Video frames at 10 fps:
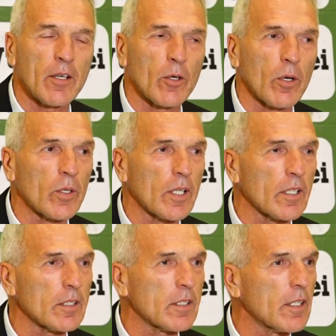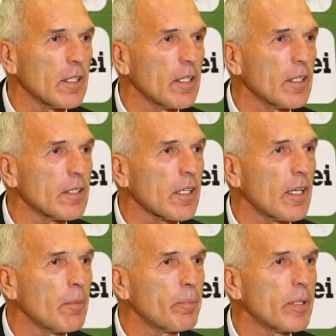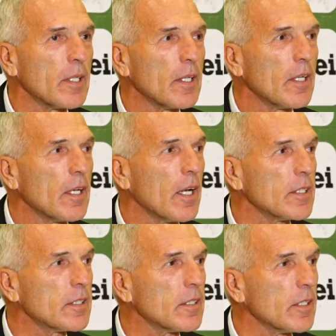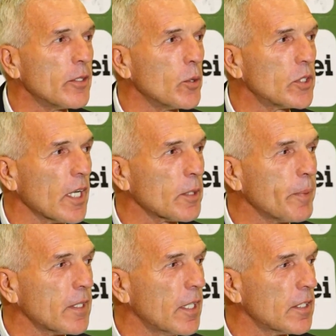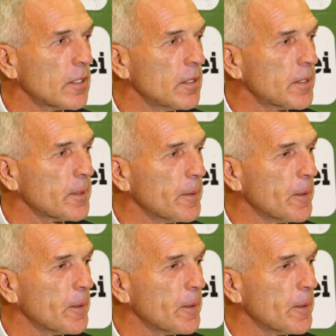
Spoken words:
know only that the club has huge expectations.